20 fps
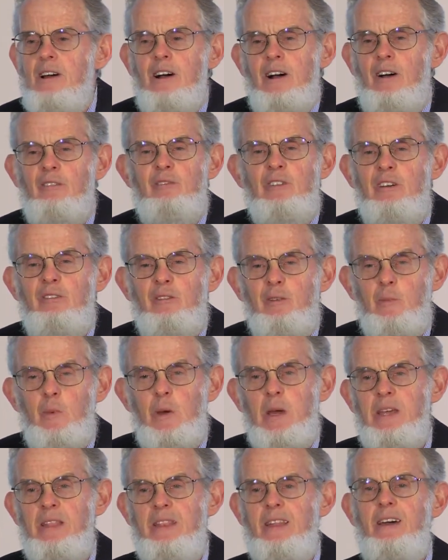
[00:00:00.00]
I've never
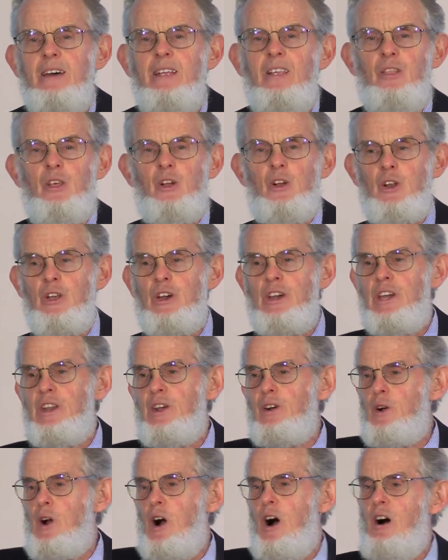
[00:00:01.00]
been the
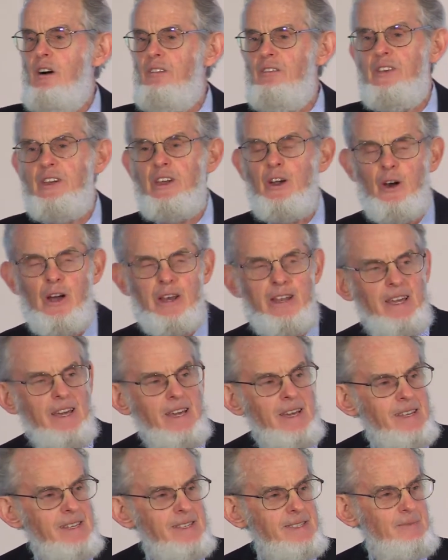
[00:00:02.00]
leader of the
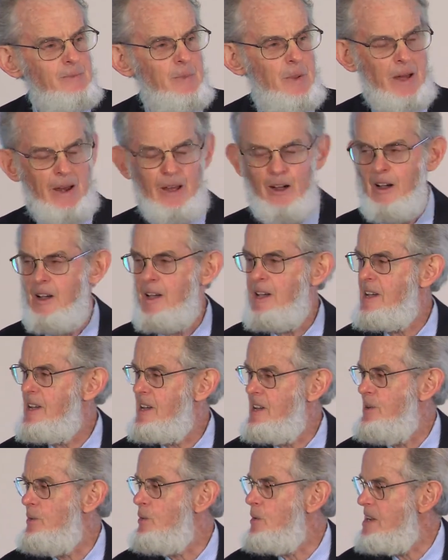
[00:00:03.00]
ideas, but I
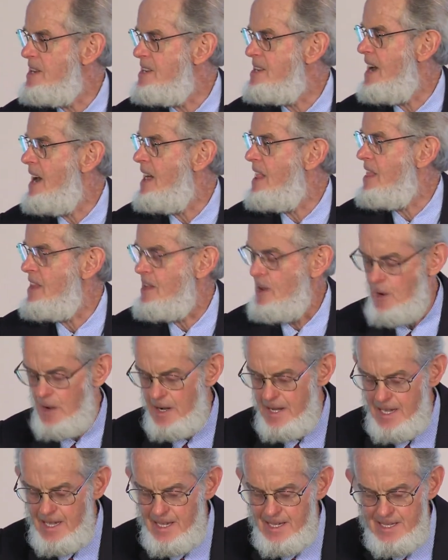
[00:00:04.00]
can retail the
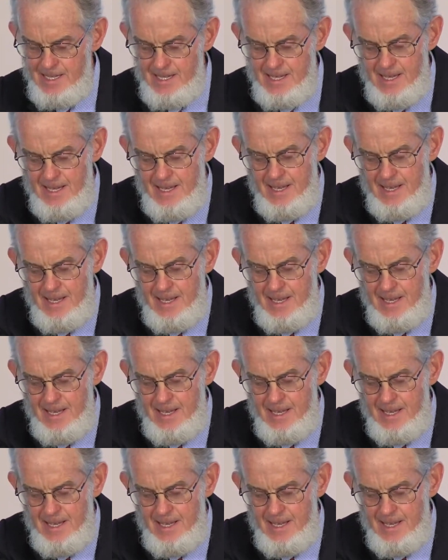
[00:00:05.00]
ideas.